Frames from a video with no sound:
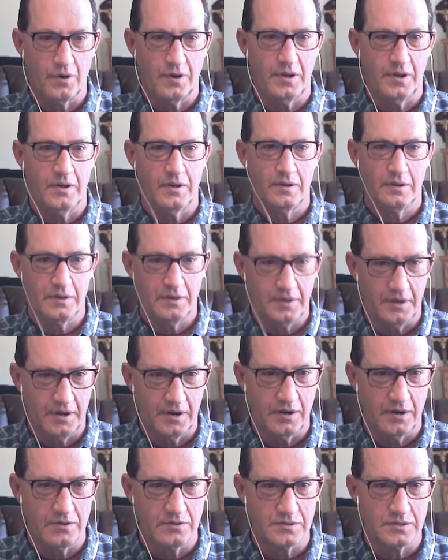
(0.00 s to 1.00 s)
forty
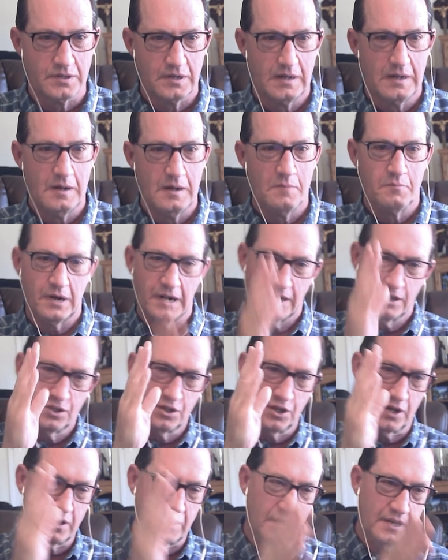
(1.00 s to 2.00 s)
years.
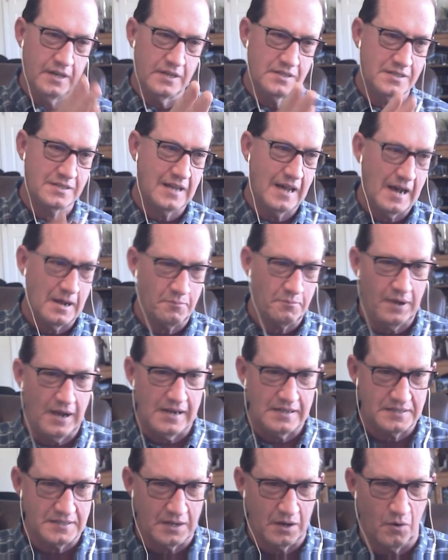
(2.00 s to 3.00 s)
But it took his
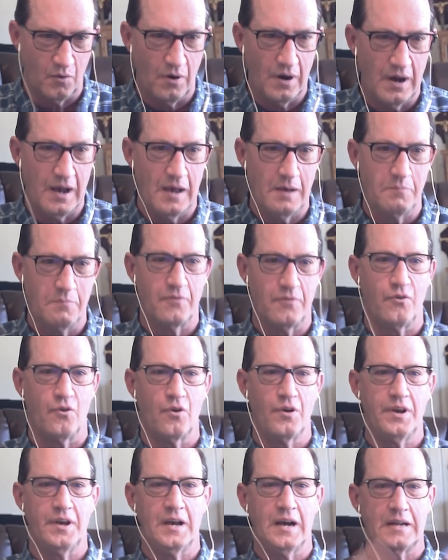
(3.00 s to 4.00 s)
dad passing away
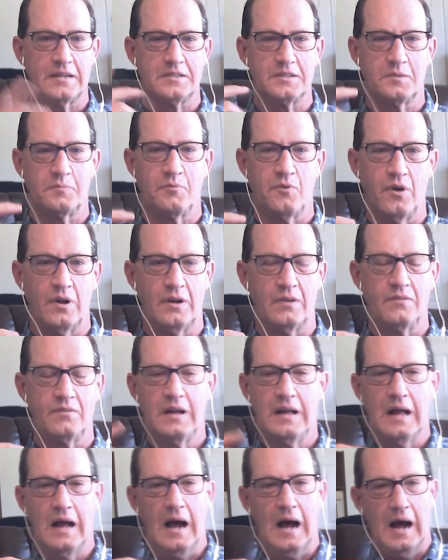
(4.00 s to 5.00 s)
before he got to the
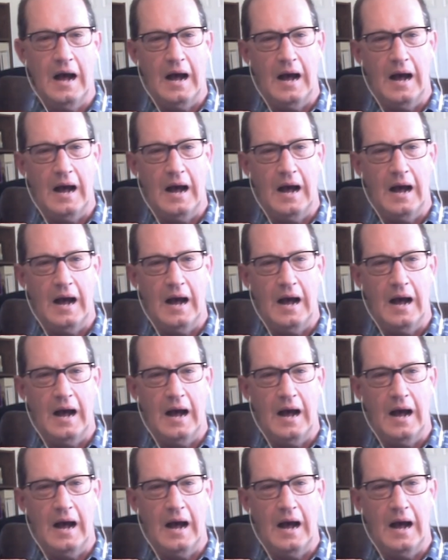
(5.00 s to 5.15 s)
point of,